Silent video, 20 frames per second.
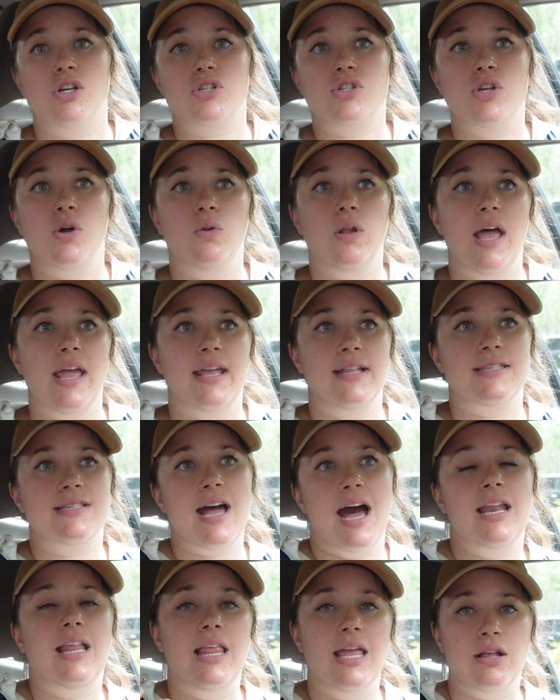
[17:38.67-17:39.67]
So it's
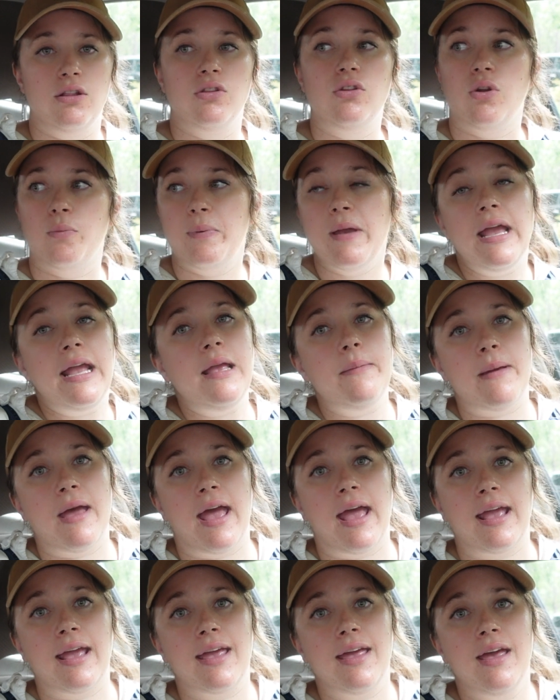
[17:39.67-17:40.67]
kind of like a little piggy
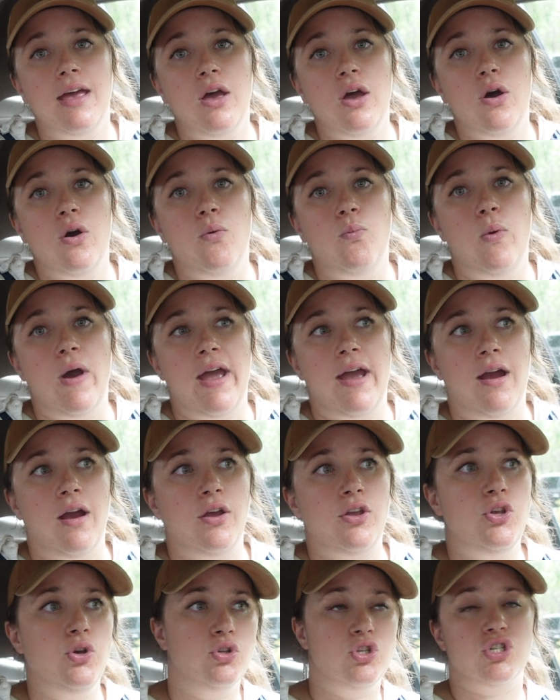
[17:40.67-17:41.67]
bank where
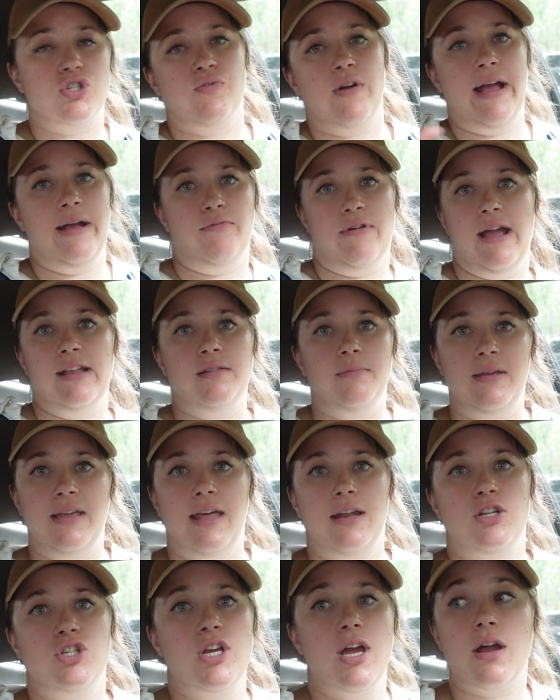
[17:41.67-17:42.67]
you'll just randomly
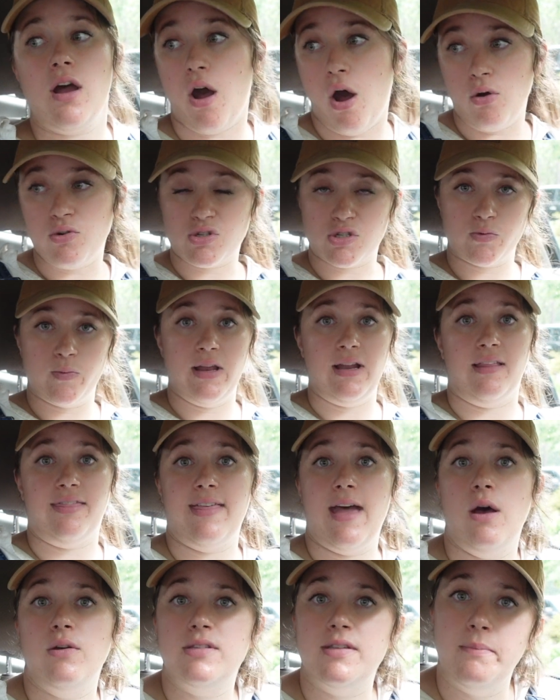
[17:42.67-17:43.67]
get a check. Oh, sweet,
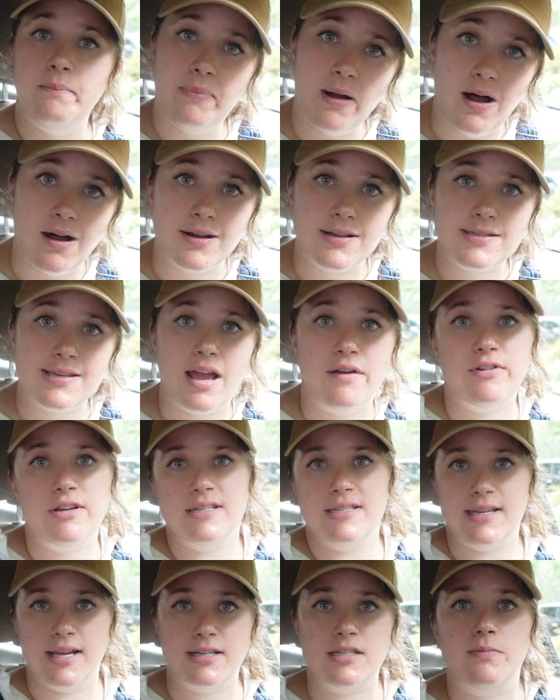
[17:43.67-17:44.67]
$1,000 every
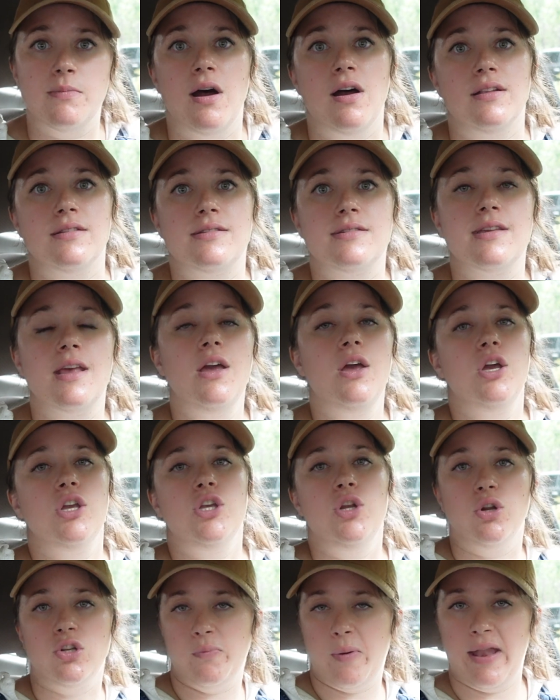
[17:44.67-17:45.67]
6 months,
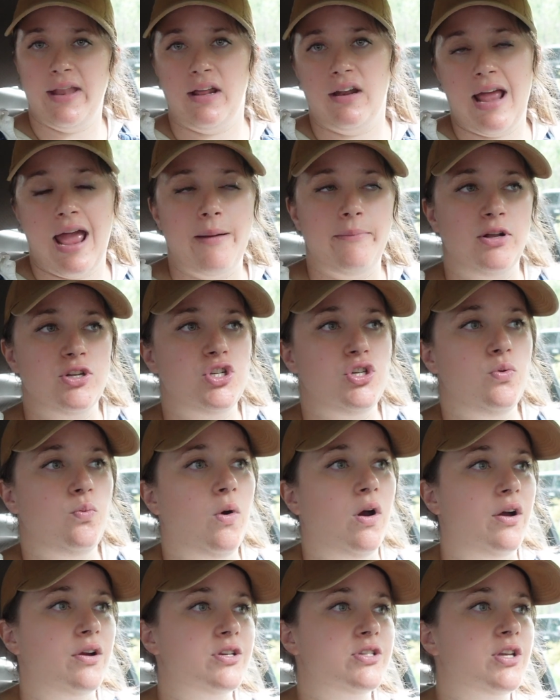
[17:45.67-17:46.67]
depending on how much you
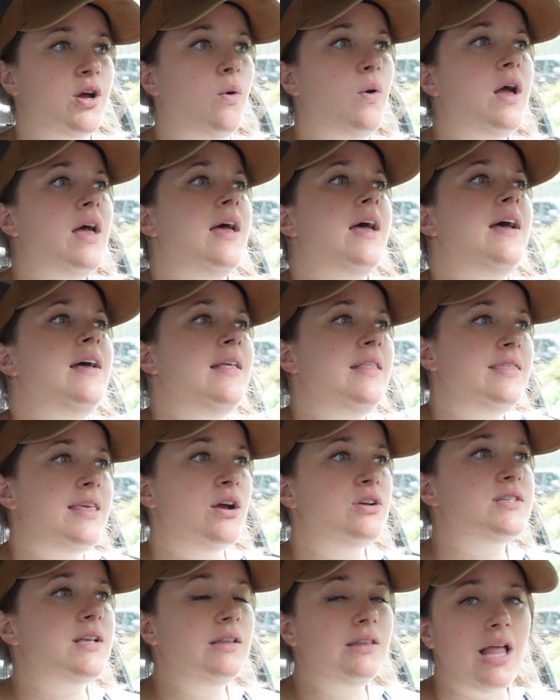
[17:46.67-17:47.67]
work. So
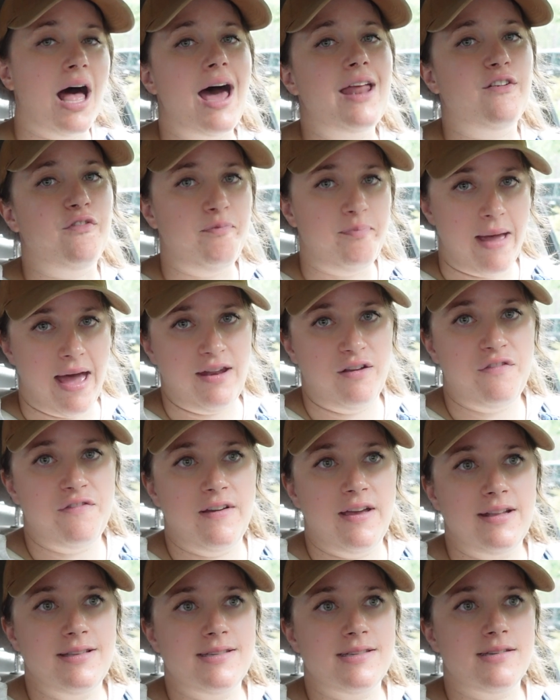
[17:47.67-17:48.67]
there's a lot of
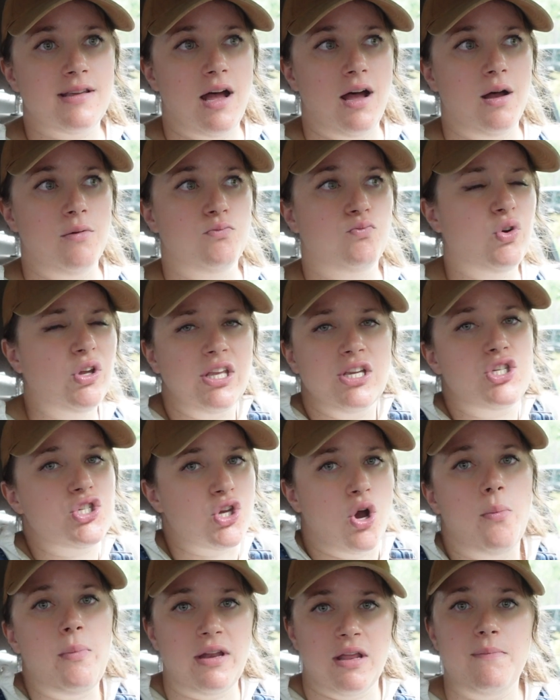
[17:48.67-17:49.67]
benefits, really
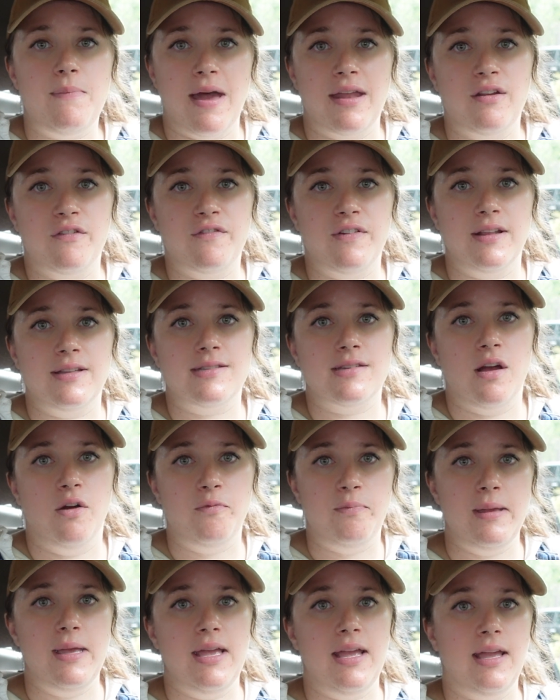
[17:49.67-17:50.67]
so many benefits of
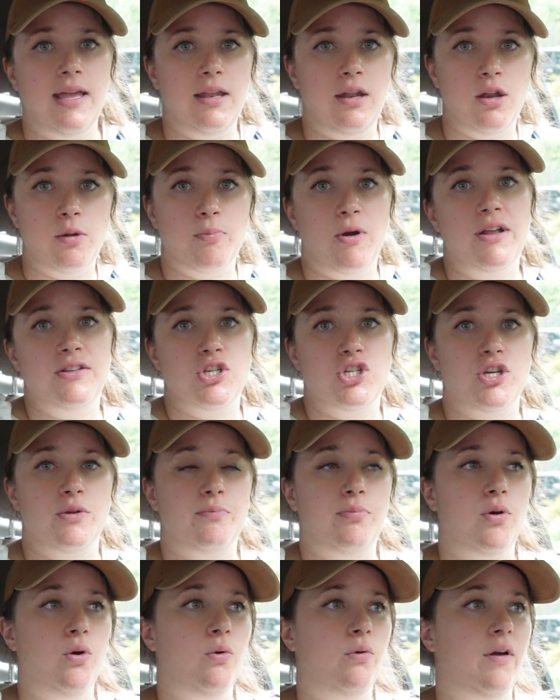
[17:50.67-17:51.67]
being in an apprenticeship
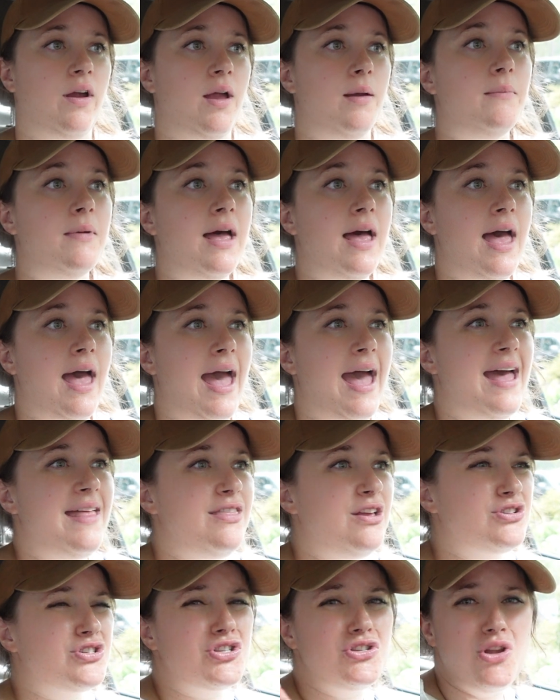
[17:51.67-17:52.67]
program. And
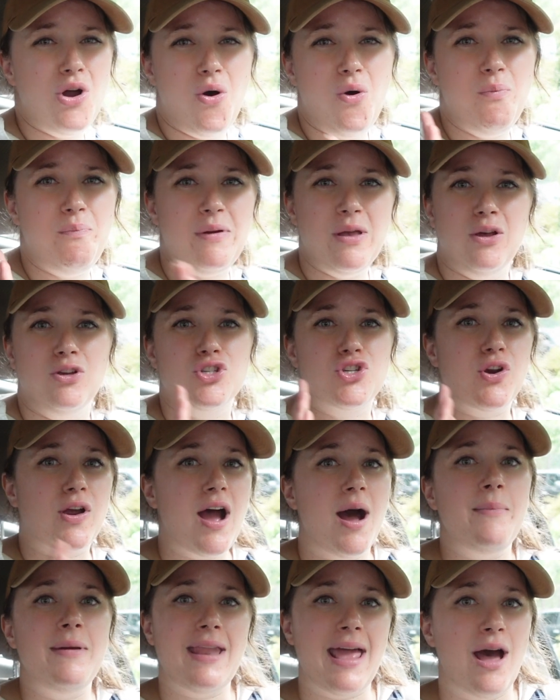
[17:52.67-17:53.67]
there's no bills. You're
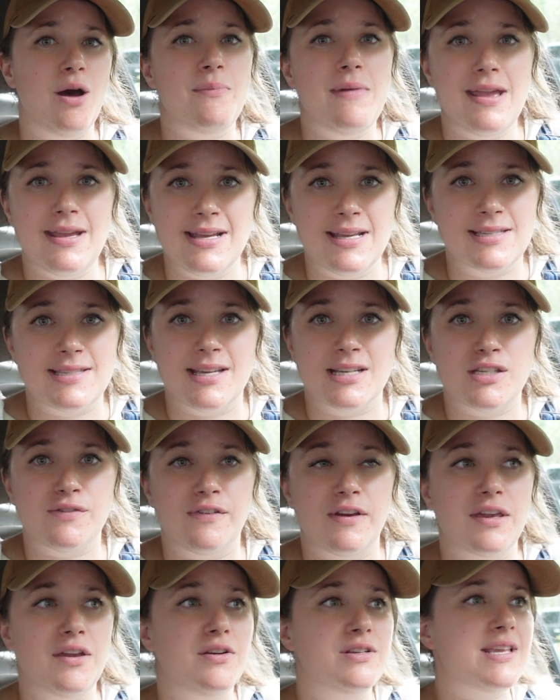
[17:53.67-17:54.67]
coming out making 6
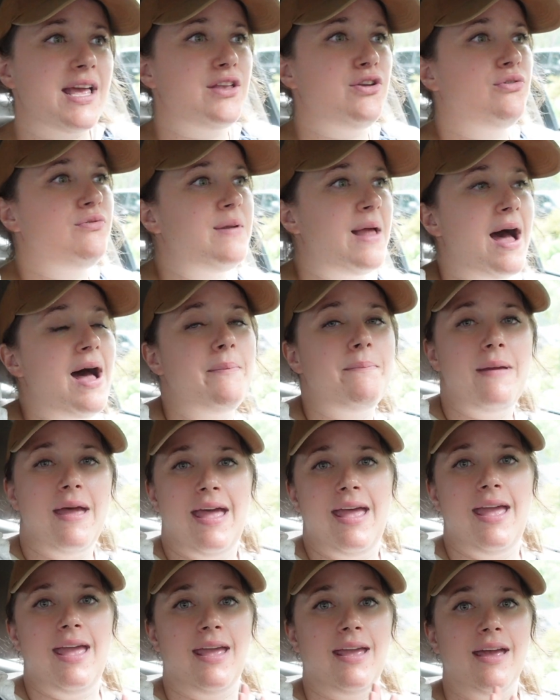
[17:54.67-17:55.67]
figures and you're not
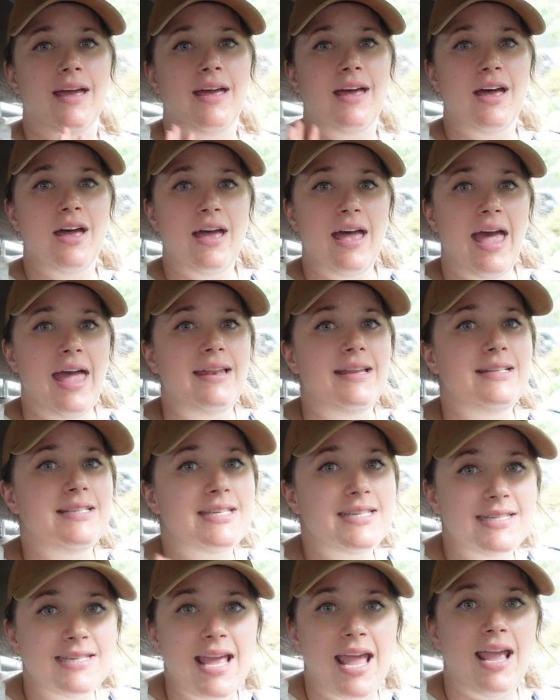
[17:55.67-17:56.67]
paying an
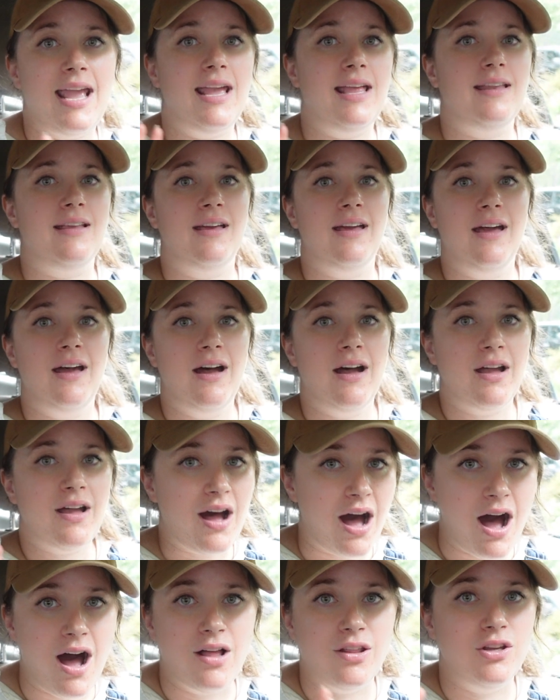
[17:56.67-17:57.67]
insane
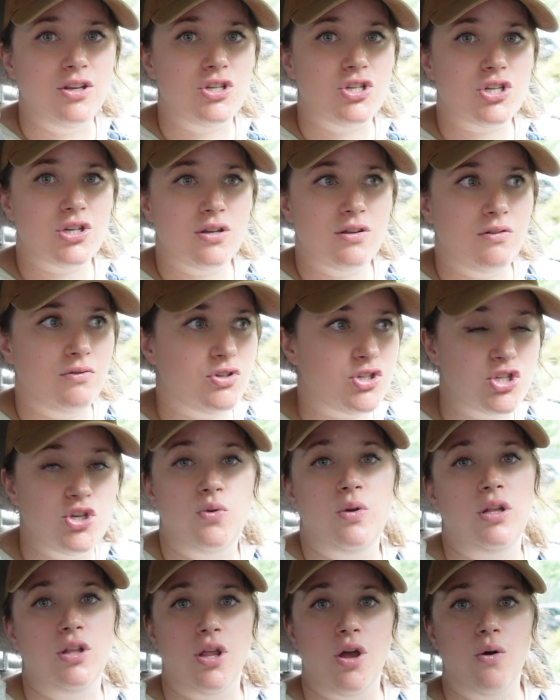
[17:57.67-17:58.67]
college
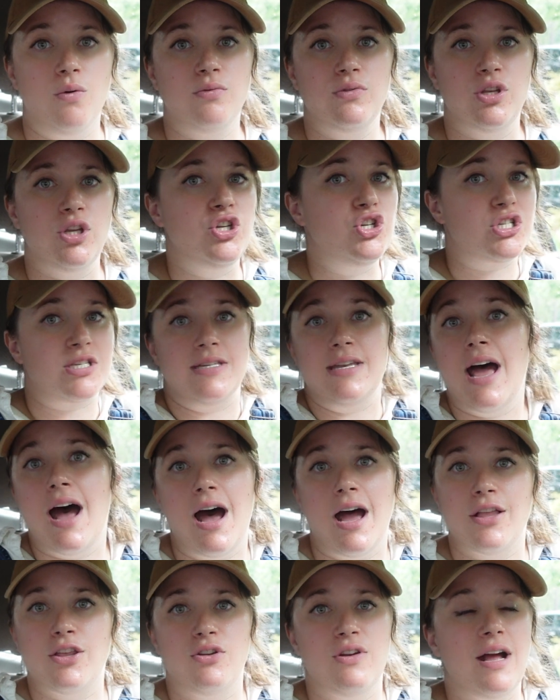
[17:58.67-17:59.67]
student loan. You're just
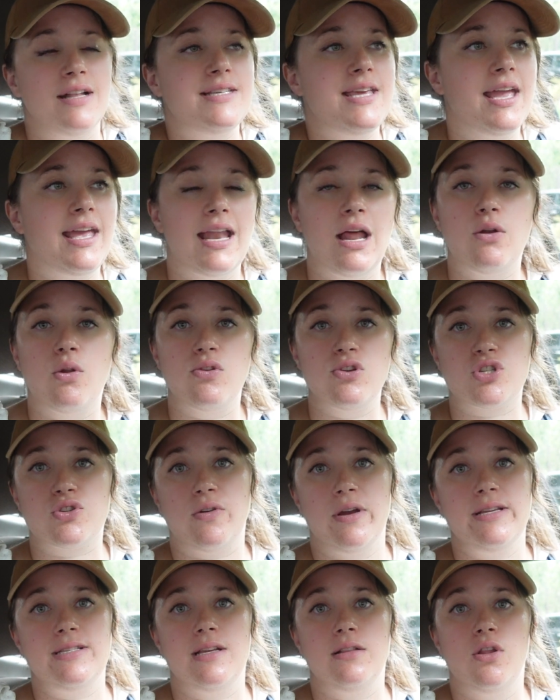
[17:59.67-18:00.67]
not. You're not taking out all these
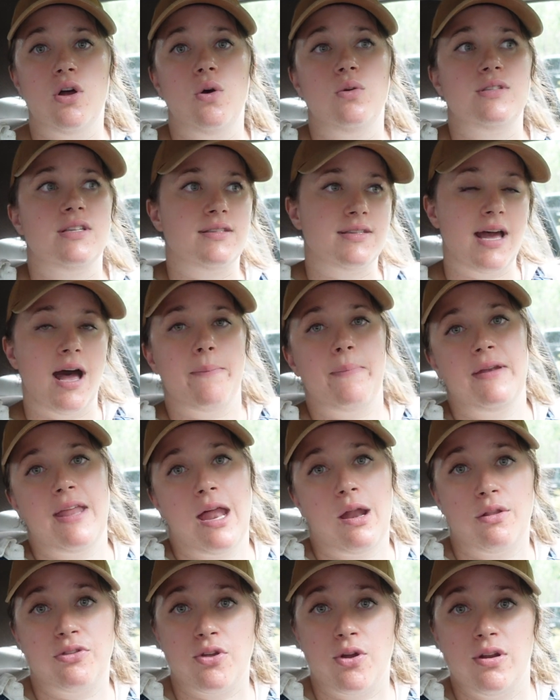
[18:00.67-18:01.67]
crazy loans and topping
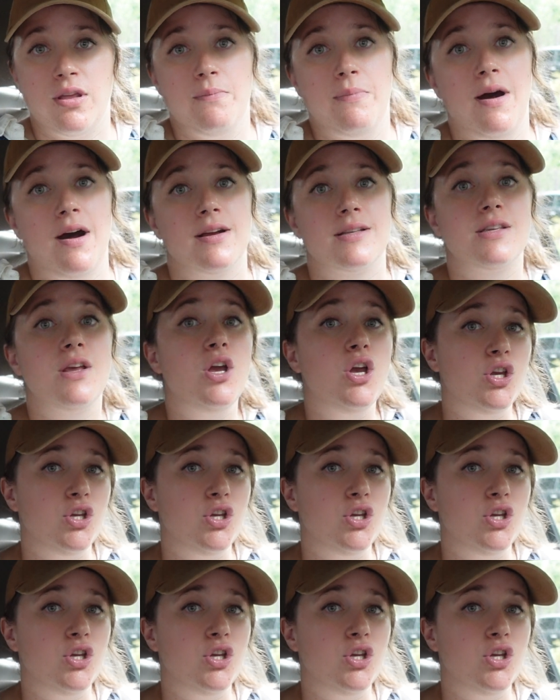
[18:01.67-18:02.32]
out at $30.